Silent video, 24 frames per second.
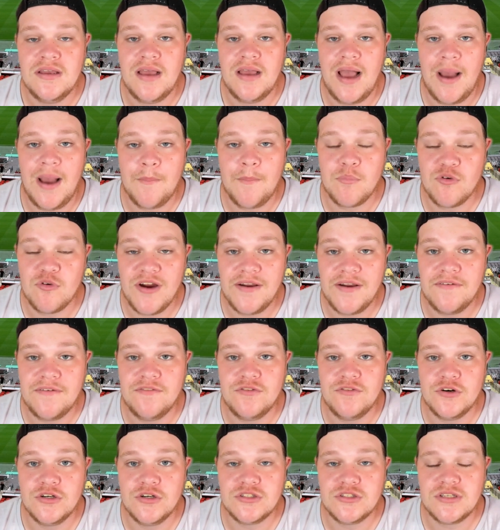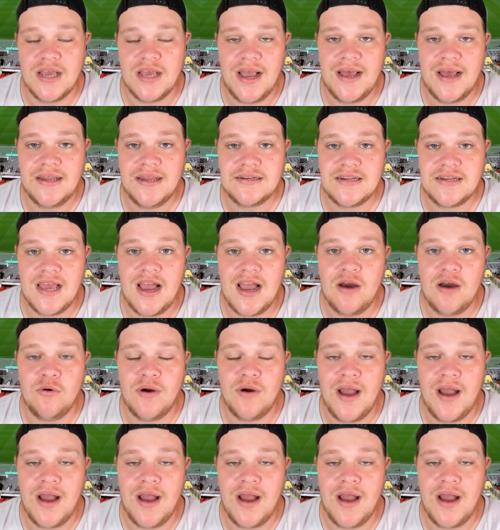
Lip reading: at Brentford, and now